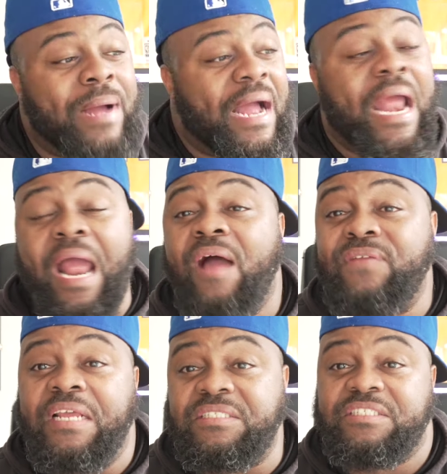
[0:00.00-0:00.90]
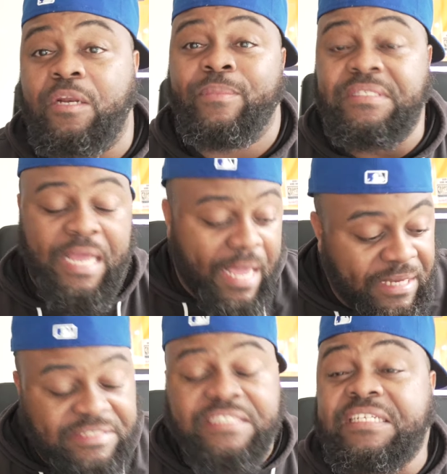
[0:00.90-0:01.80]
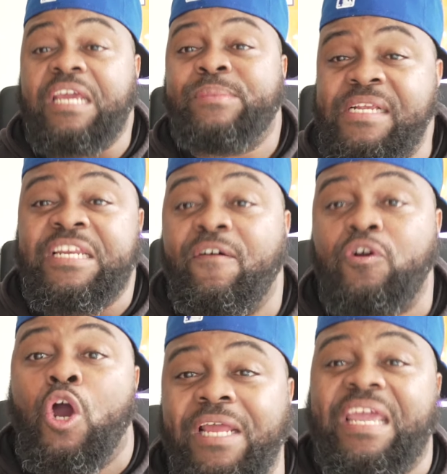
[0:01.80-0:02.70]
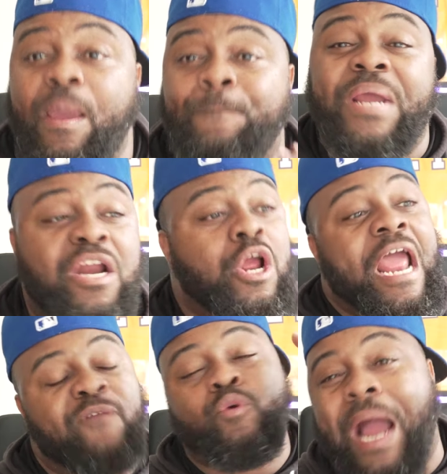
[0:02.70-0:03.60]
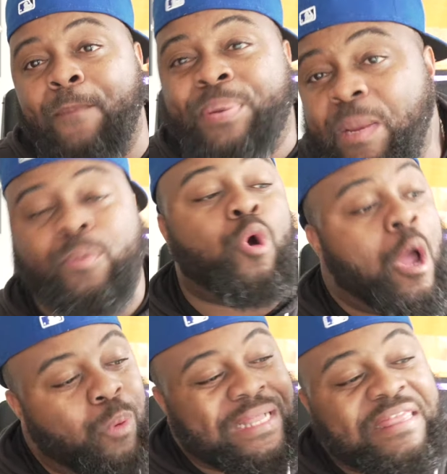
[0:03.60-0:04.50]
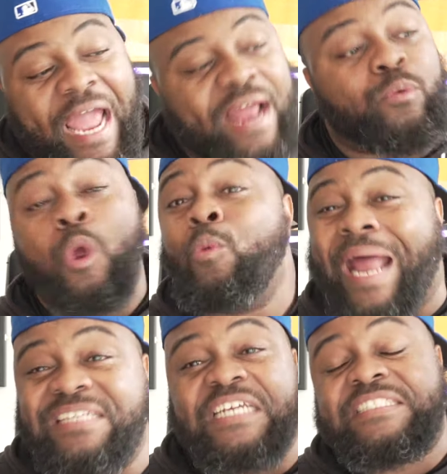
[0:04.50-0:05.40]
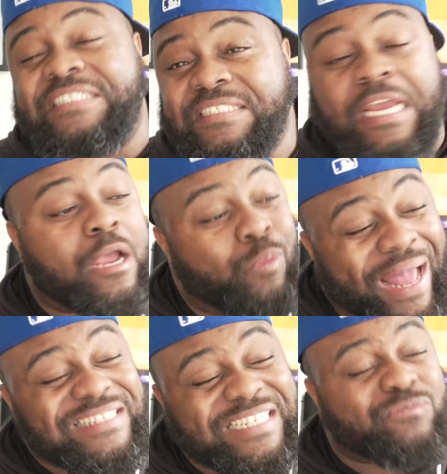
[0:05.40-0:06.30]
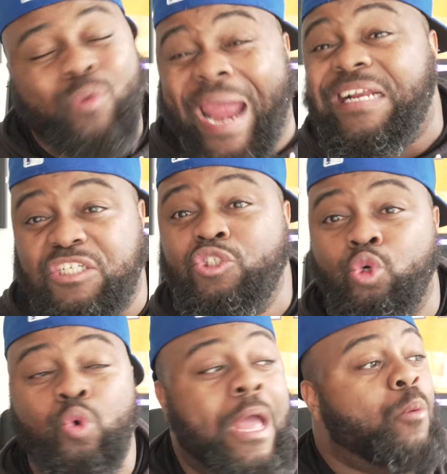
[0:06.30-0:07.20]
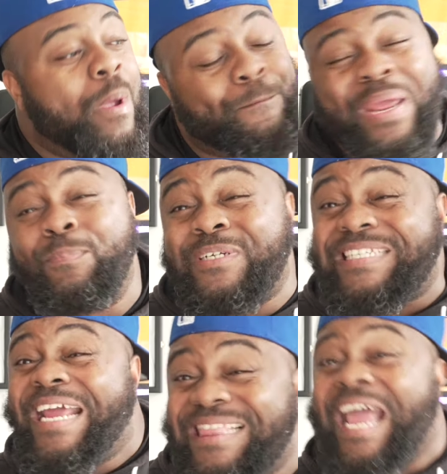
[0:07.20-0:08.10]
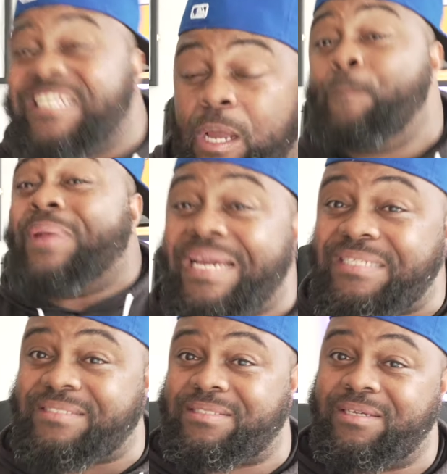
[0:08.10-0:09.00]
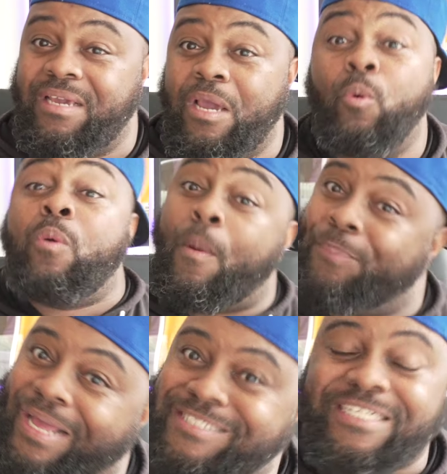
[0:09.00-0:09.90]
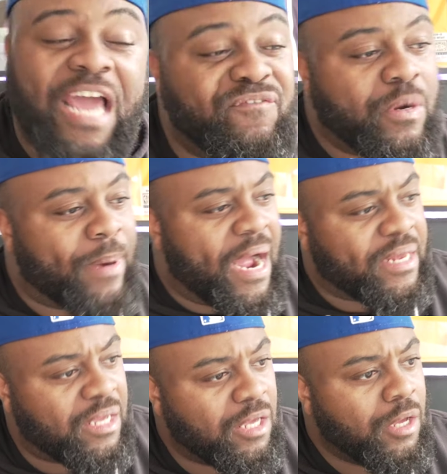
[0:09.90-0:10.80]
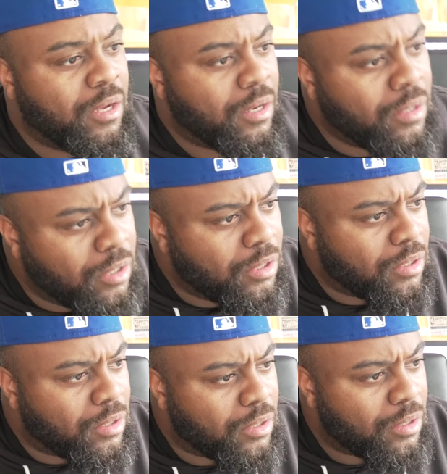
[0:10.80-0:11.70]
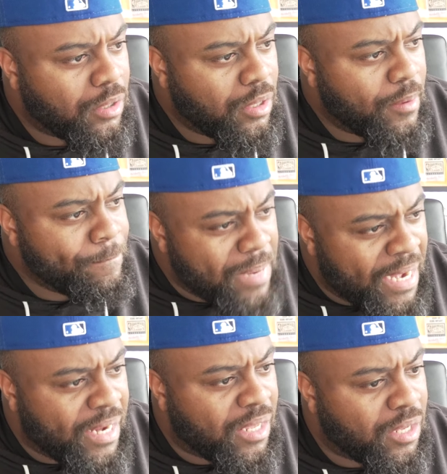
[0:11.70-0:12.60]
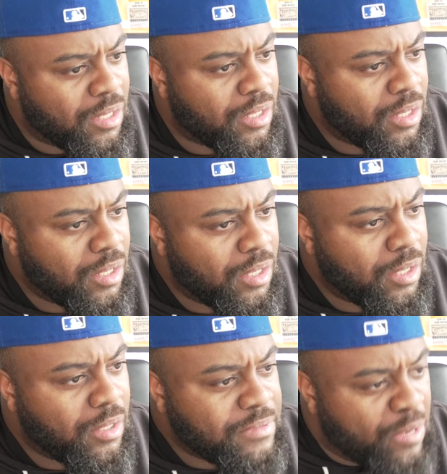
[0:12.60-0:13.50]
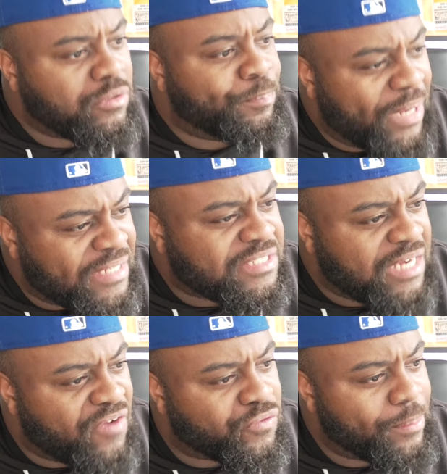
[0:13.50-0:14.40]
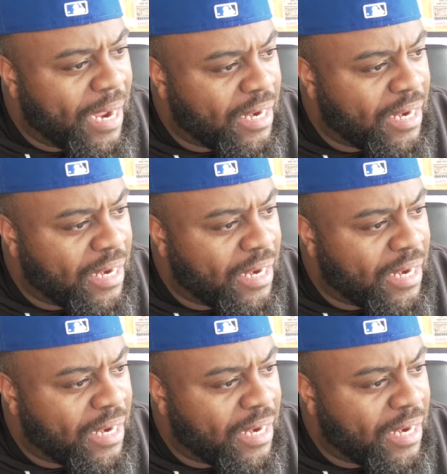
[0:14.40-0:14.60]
I have, ladies and gentlemen, is this team is never going to get better if you got people with that. What I just what I just read to you with people saying that's a blitz. We were blitzing everybody. Huh, man, they were blitzing everybody.